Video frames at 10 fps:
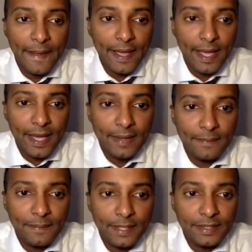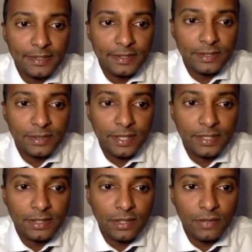and minus 2x
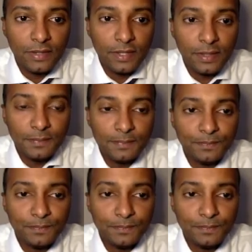over here.